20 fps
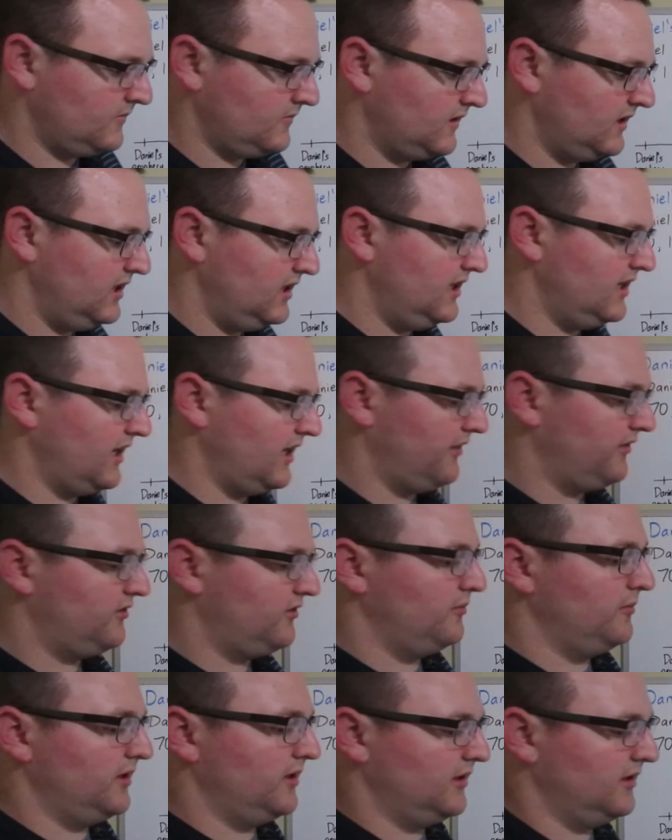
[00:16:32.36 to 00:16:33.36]
He hath
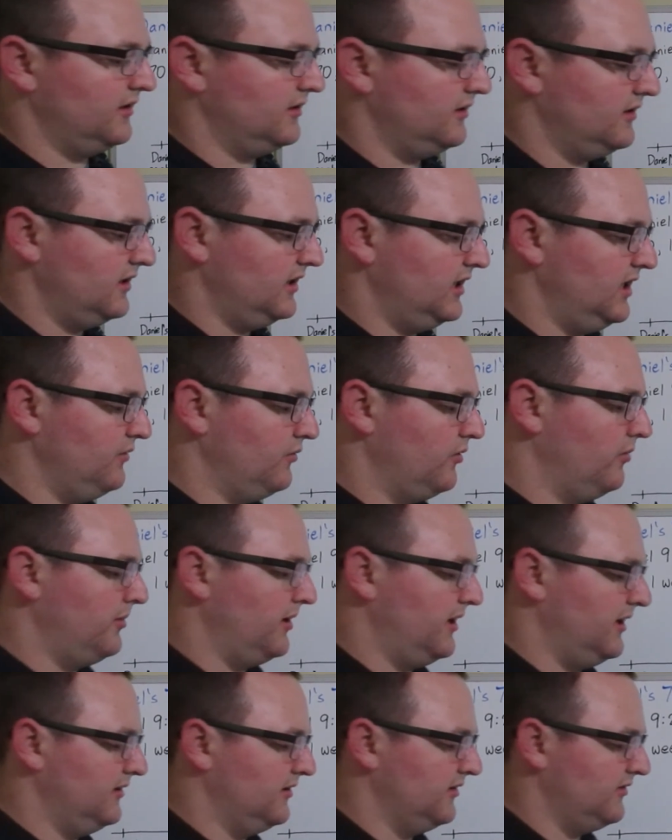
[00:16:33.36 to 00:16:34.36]
smitten, and he will
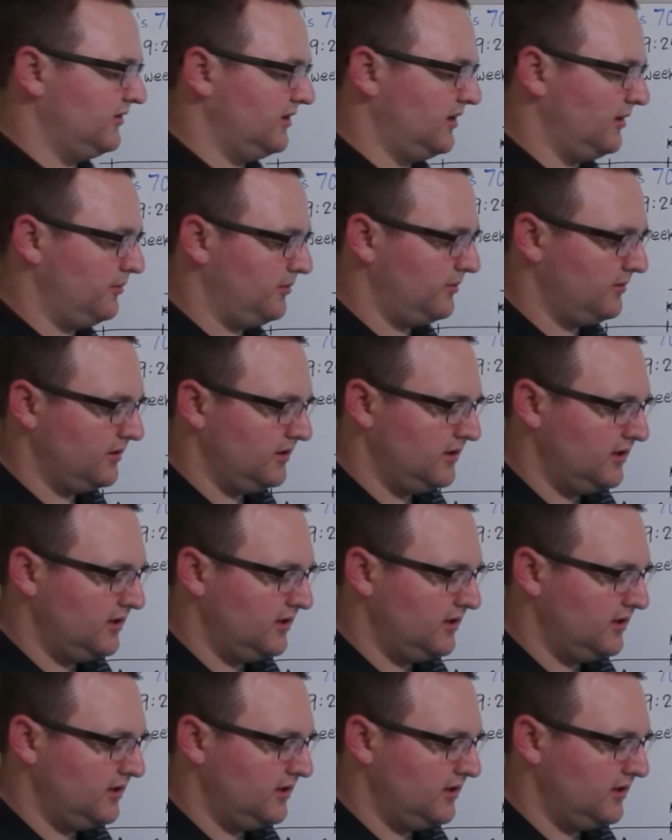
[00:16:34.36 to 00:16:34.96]
bind us up.